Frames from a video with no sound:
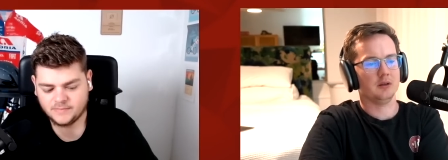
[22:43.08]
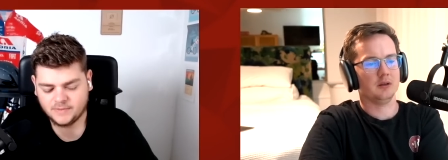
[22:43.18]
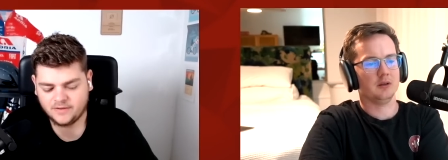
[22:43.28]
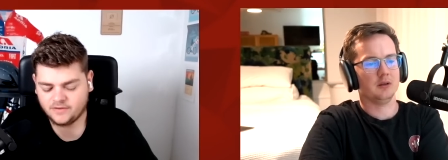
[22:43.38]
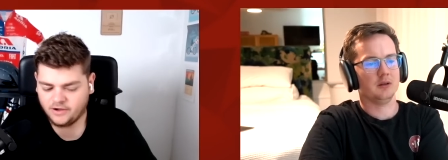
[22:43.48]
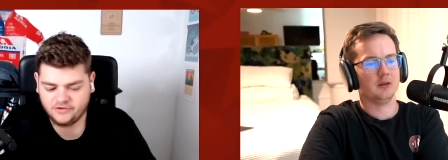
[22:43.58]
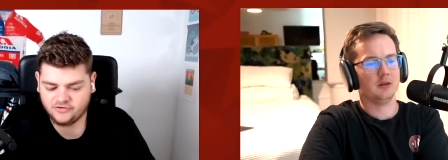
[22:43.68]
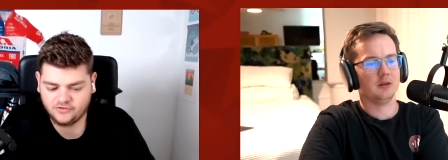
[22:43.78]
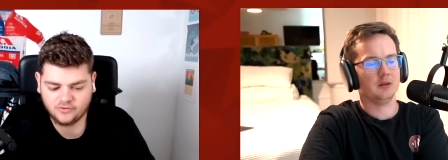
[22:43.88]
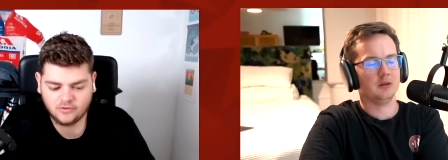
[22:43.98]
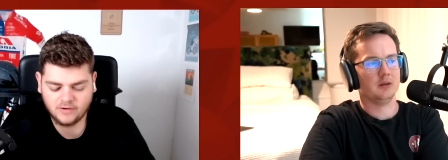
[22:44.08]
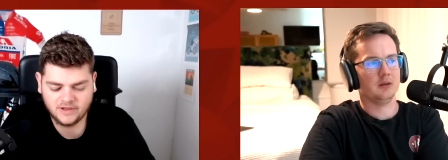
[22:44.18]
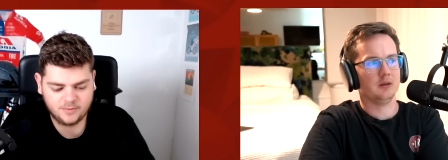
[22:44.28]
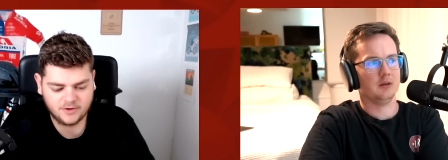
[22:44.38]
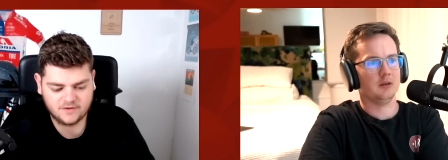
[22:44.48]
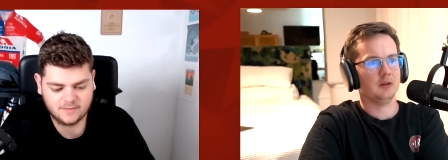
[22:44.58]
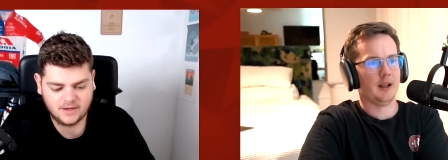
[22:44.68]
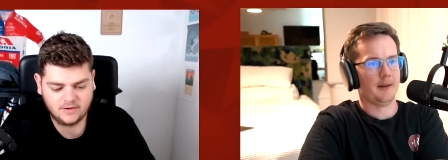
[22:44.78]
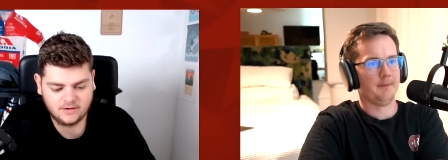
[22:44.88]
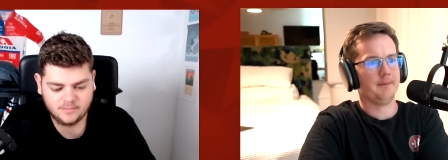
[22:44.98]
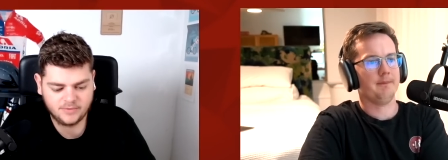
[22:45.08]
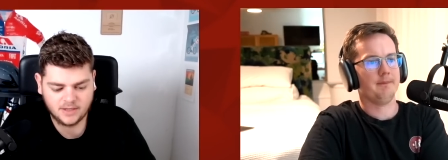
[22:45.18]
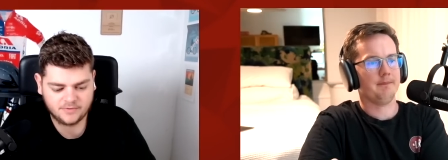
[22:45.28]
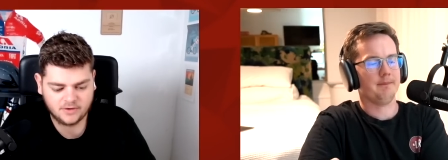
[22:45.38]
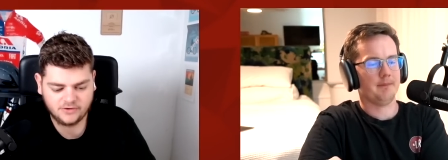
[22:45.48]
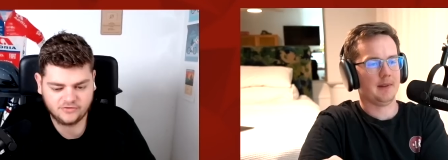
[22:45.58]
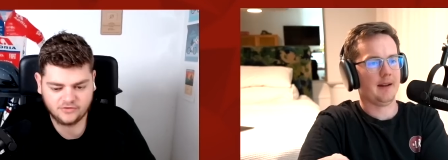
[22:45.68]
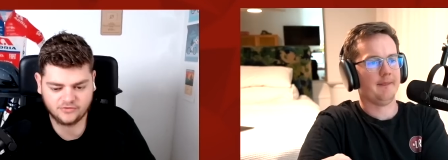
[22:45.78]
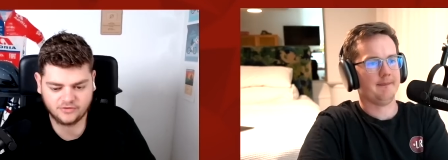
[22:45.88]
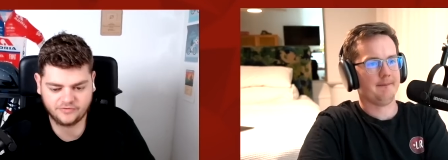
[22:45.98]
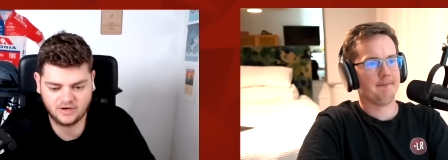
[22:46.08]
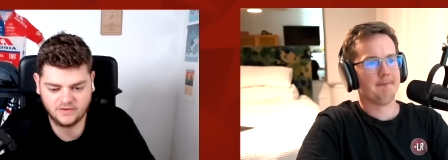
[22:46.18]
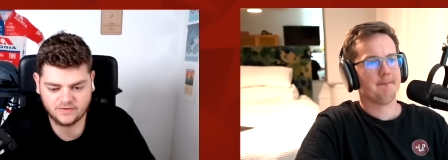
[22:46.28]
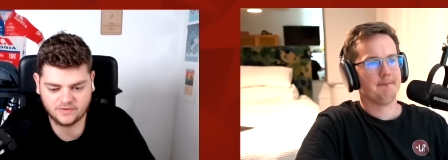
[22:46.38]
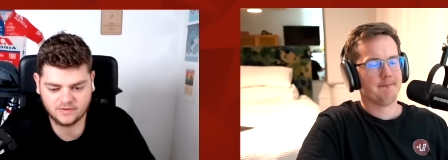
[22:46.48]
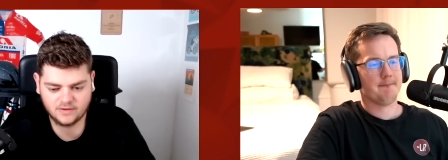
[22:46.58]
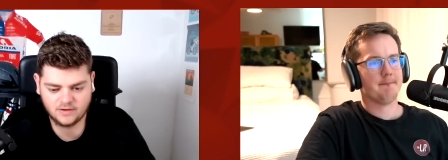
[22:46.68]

Speaker 1: Is going to the Tour. Let's be honest about it. Biniam's going to the Tour de France.